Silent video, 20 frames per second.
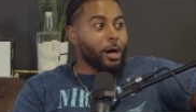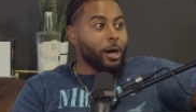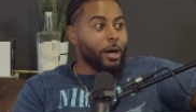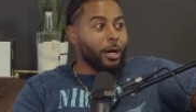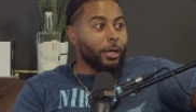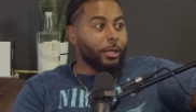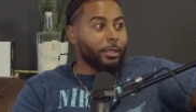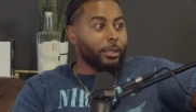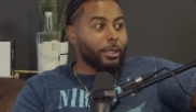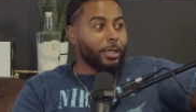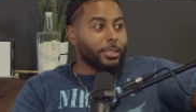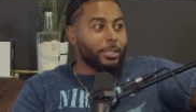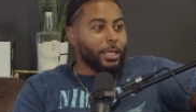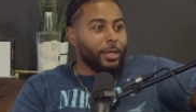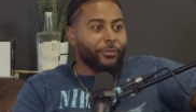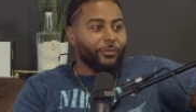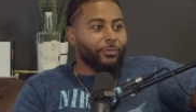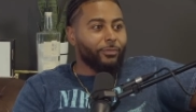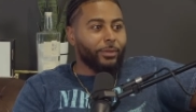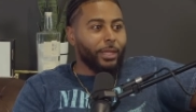on because
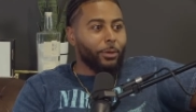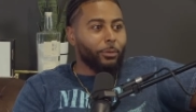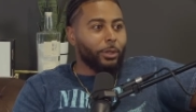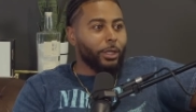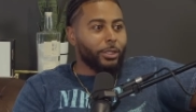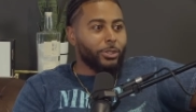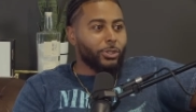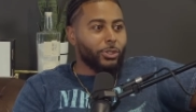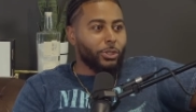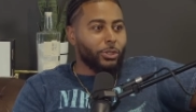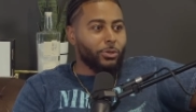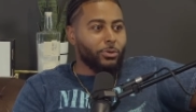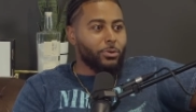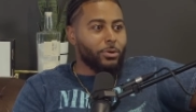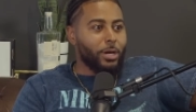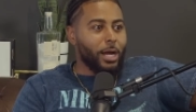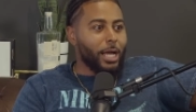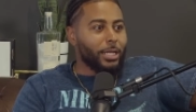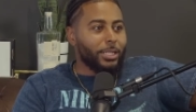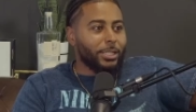they were
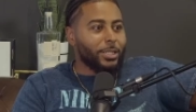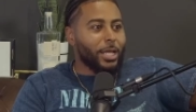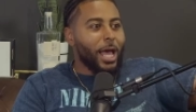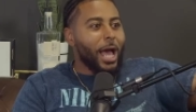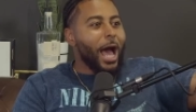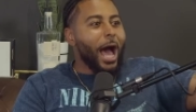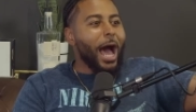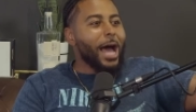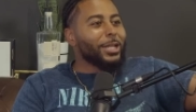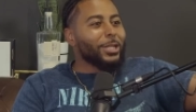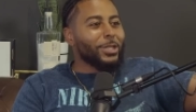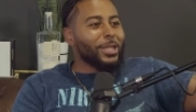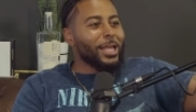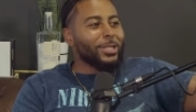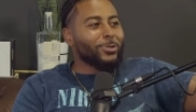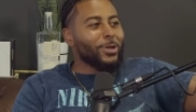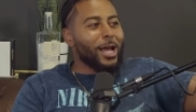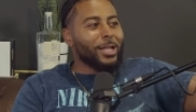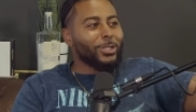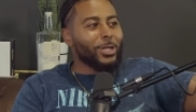insecure. I did,
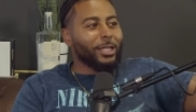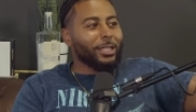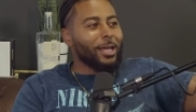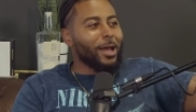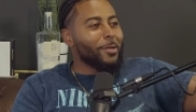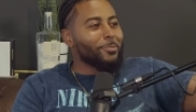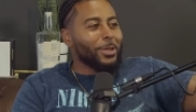that's what I checked out.